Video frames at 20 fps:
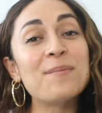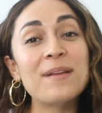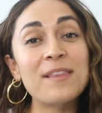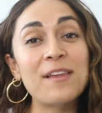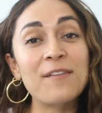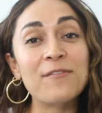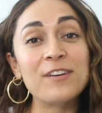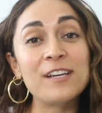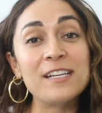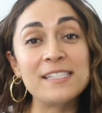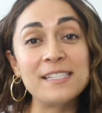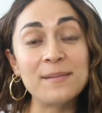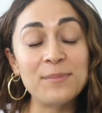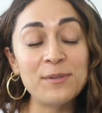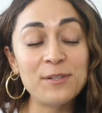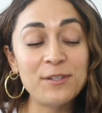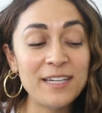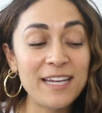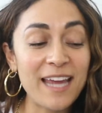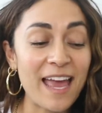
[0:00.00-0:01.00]
my love for easy
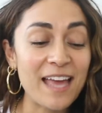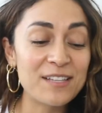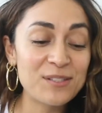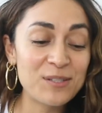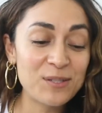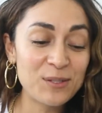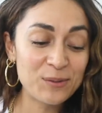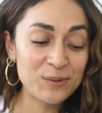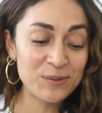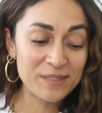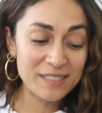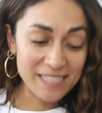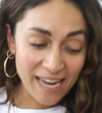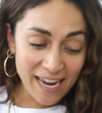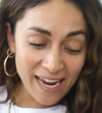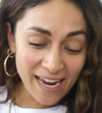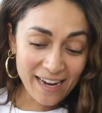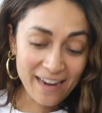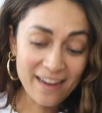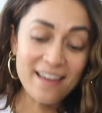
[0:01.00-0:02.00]
beauty, and
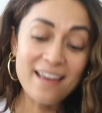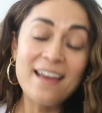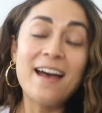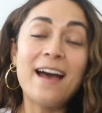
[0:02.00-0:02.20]
today